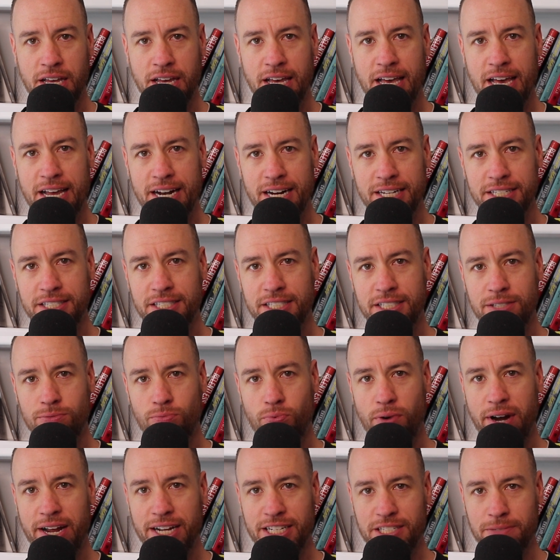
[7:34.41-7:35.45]
and I
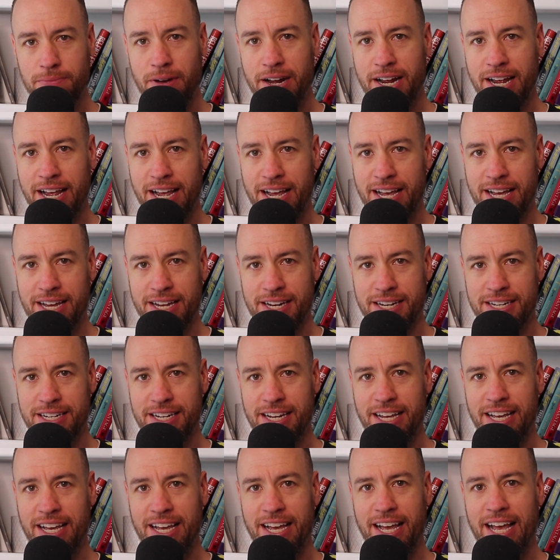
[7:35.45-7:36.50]
raise my hand.
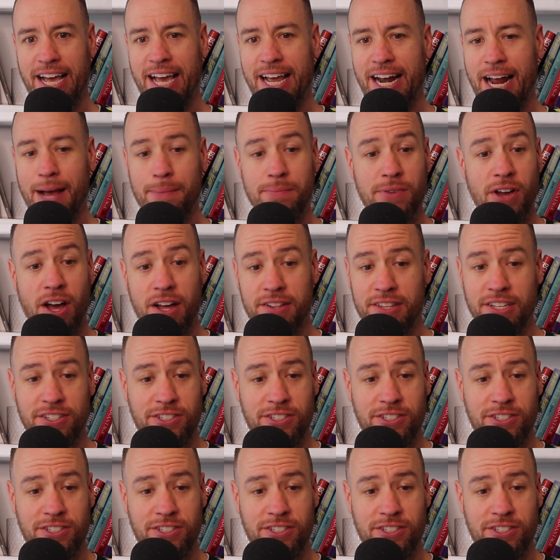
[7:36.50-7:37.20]
And I'm not,